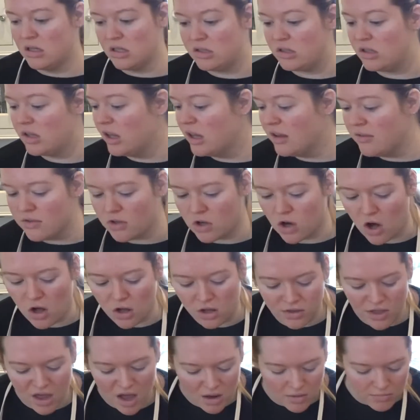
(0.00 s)
Do they even
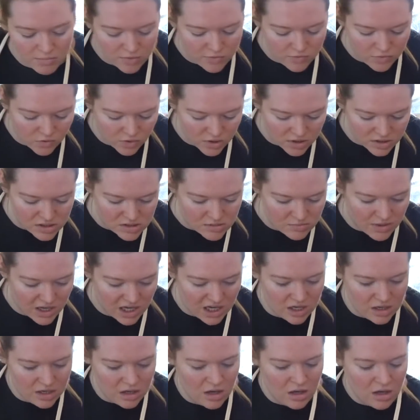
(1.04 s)
call it that before it's
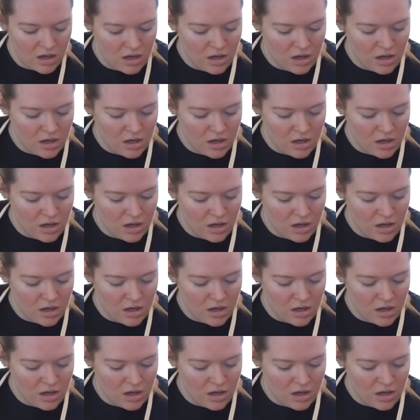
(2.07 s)
made?